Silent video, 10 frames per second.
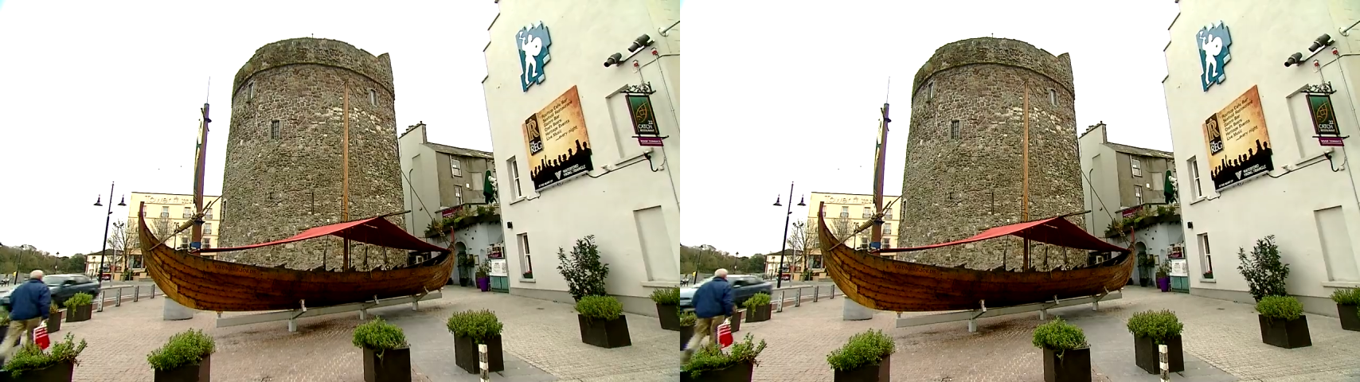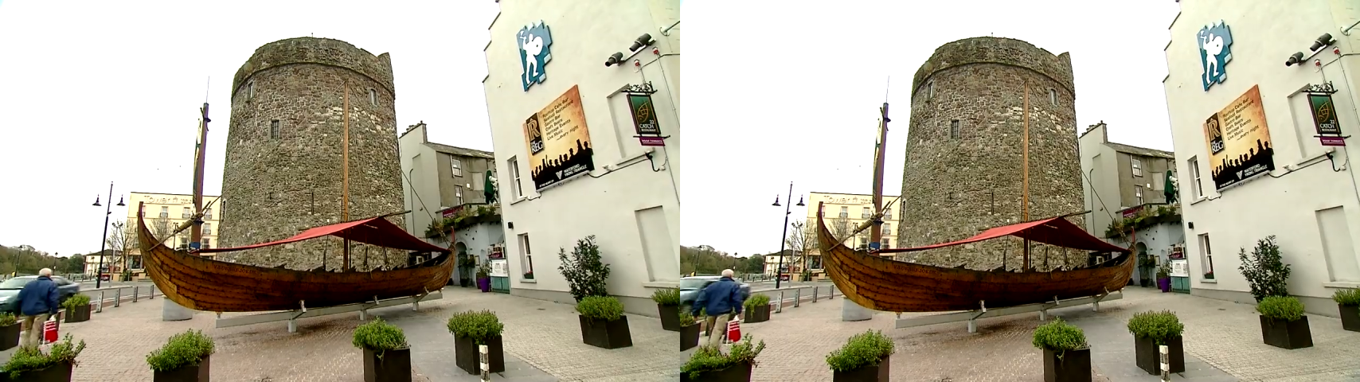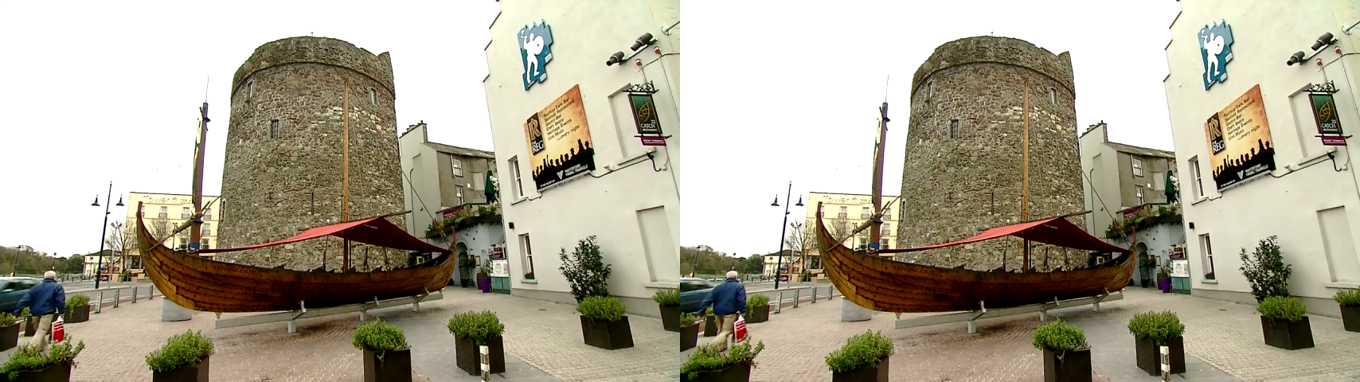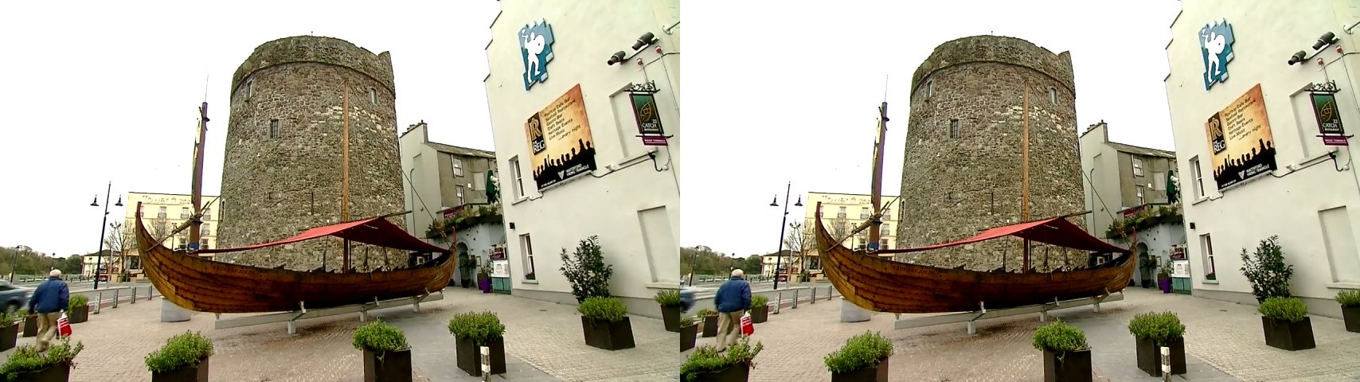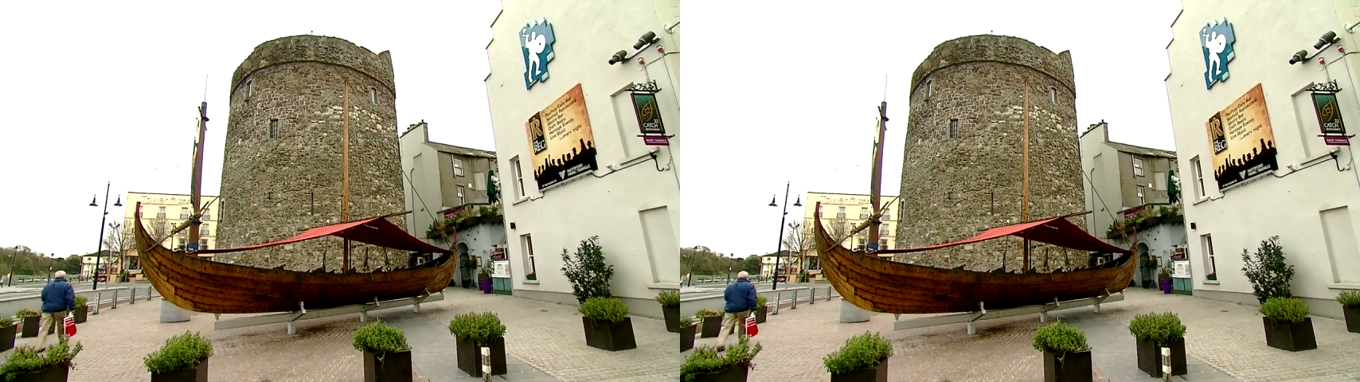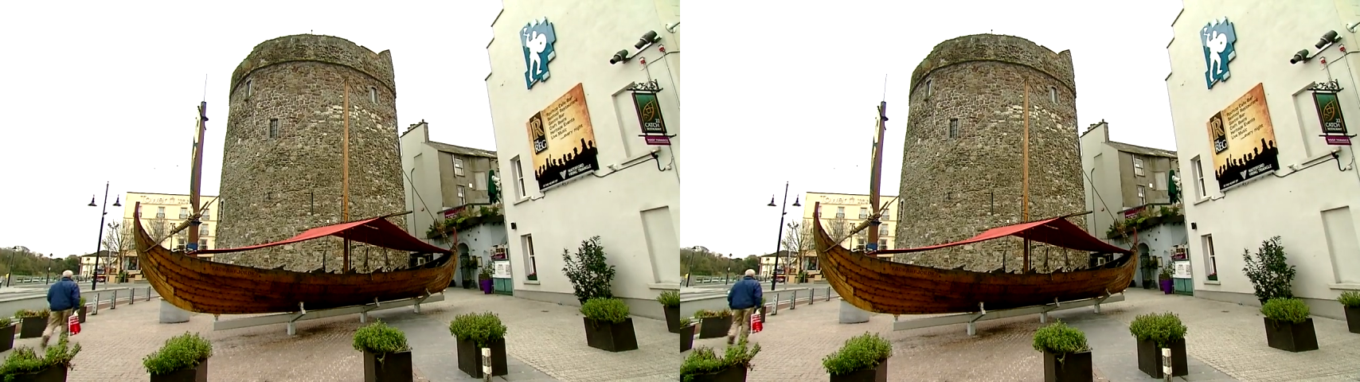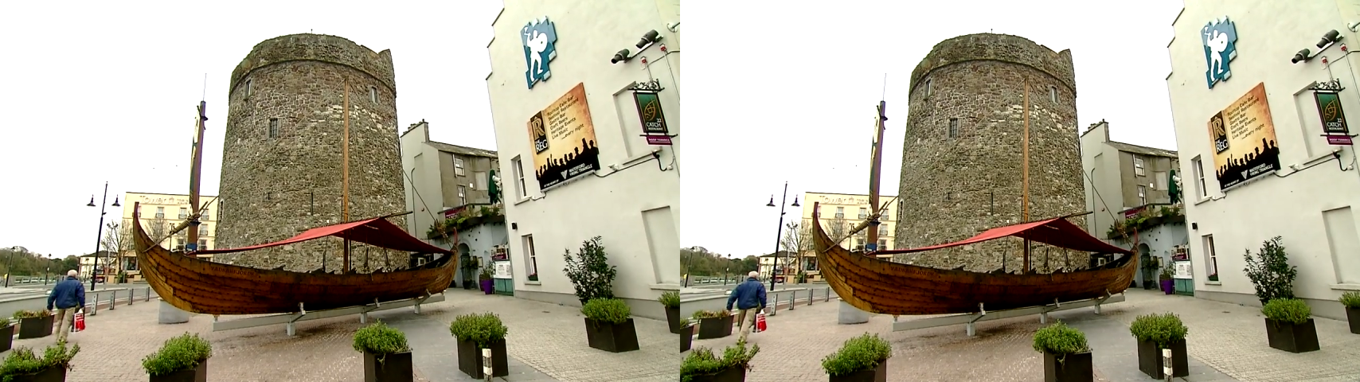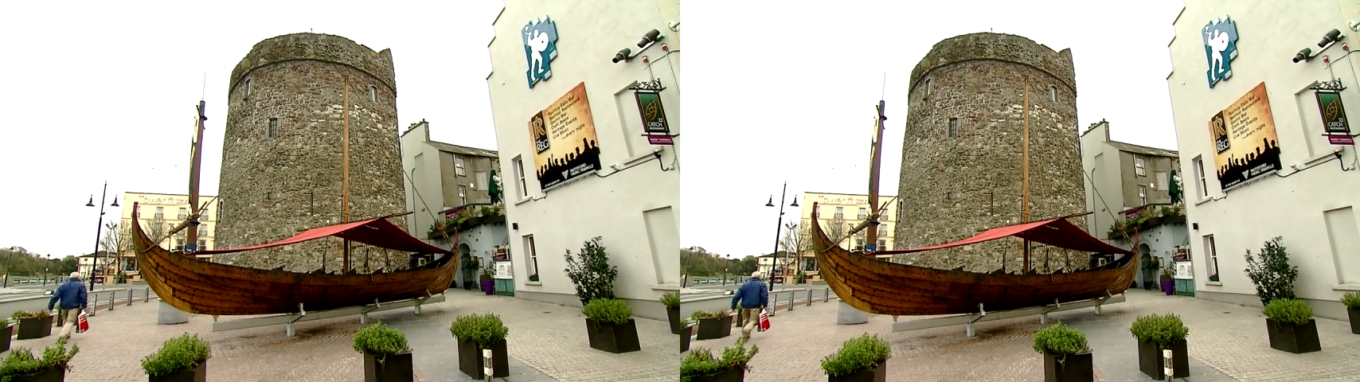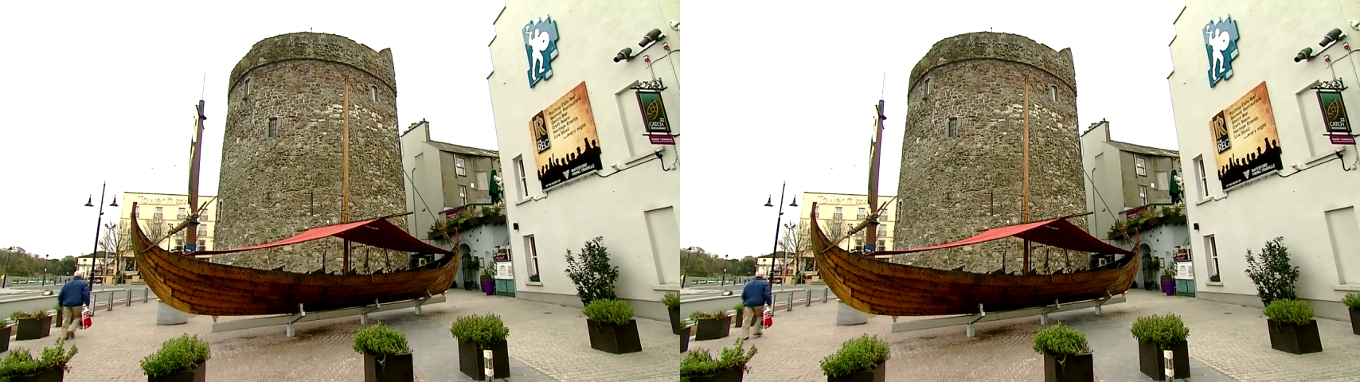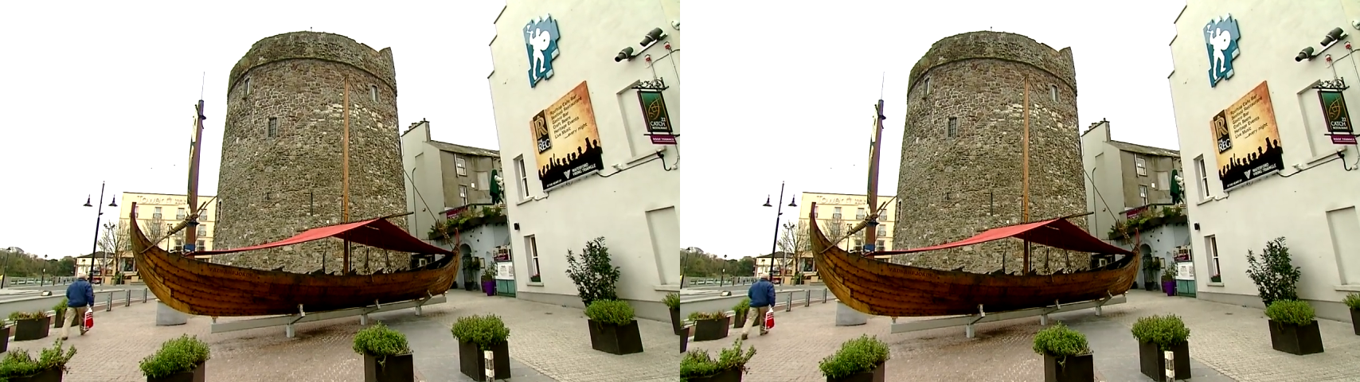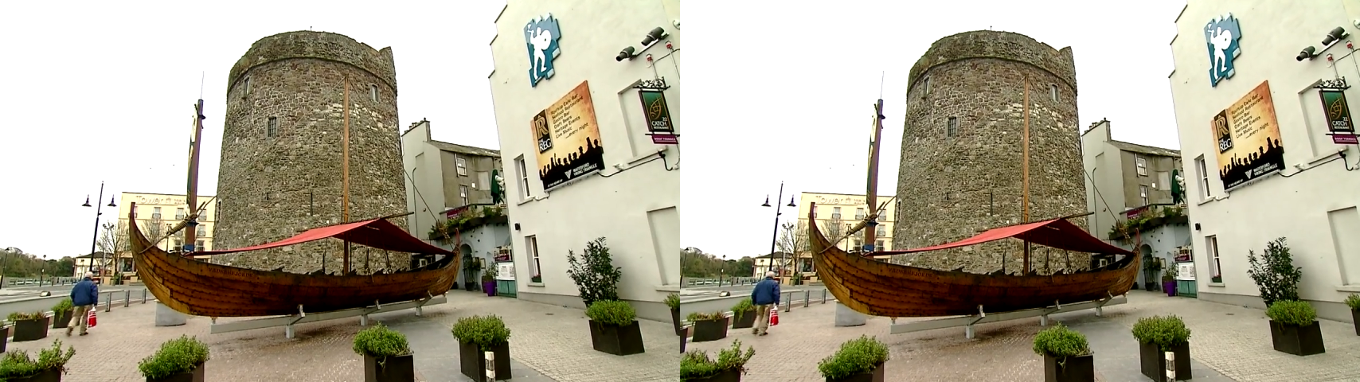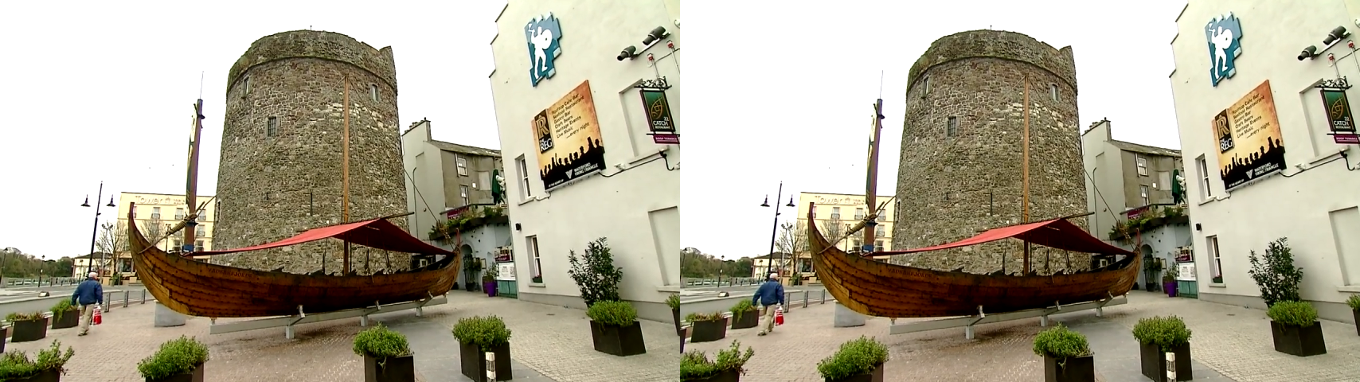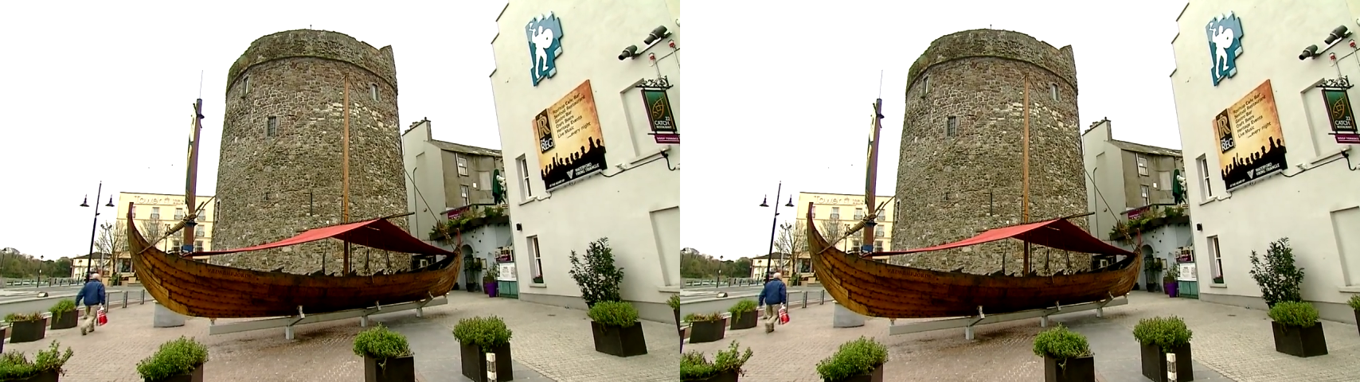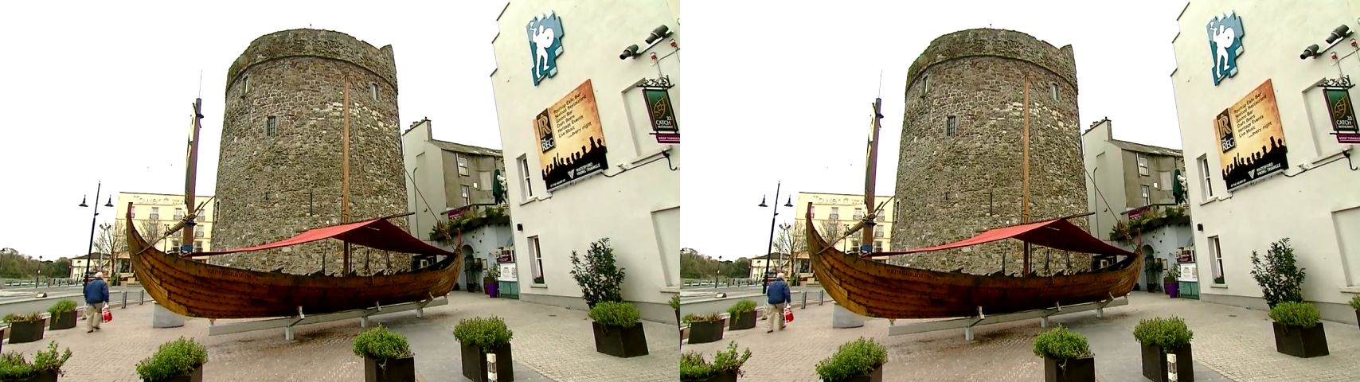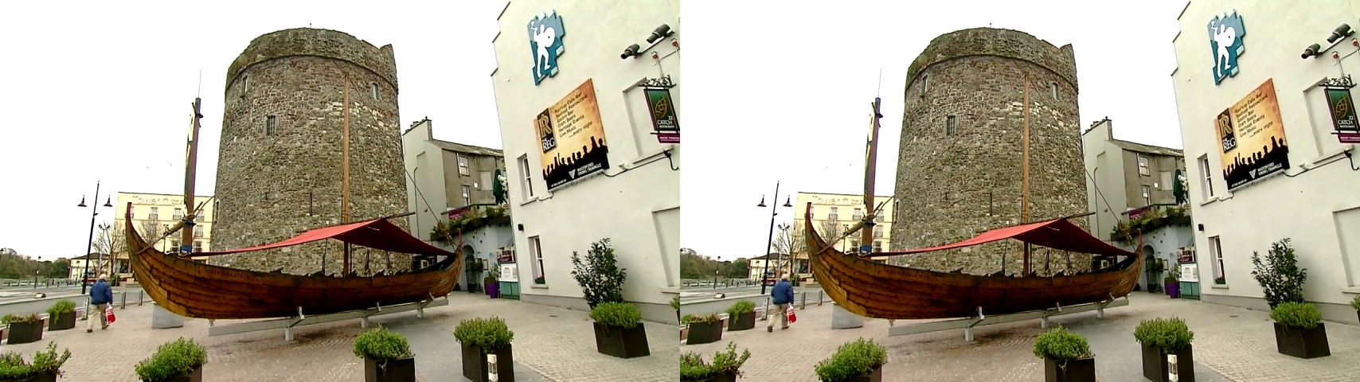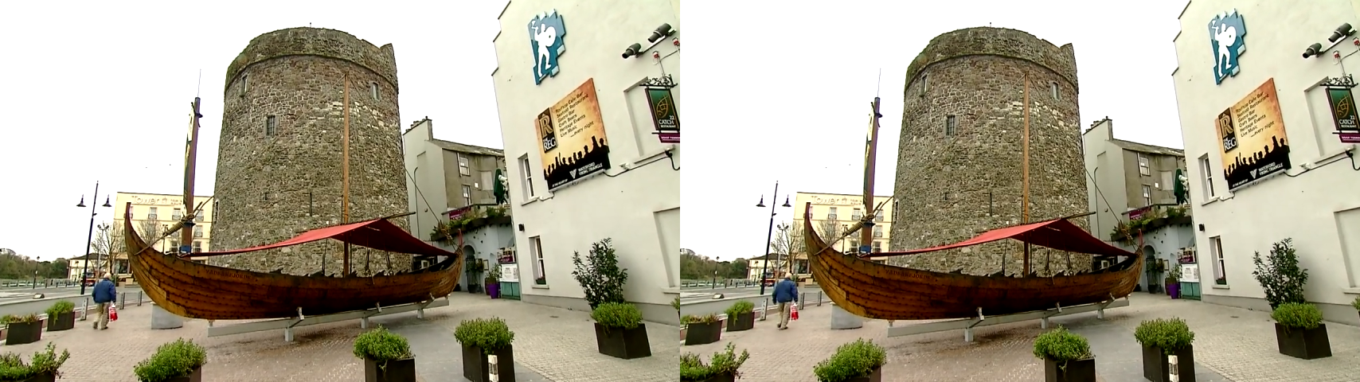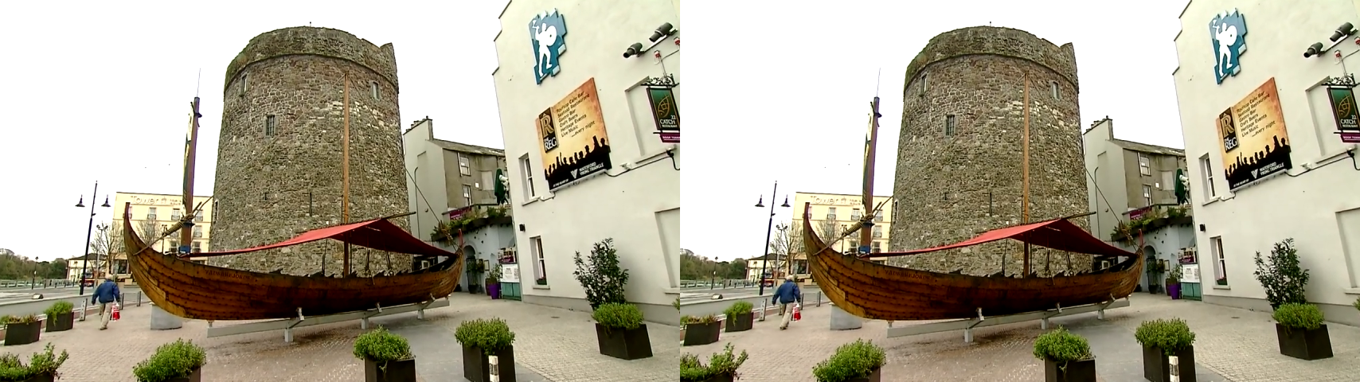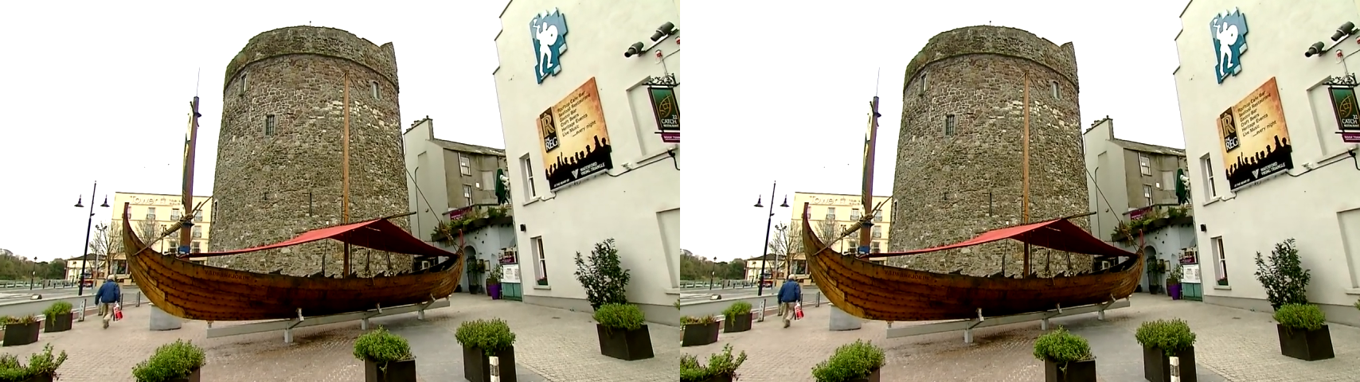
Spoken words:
No face is visible, so there are no lips to read.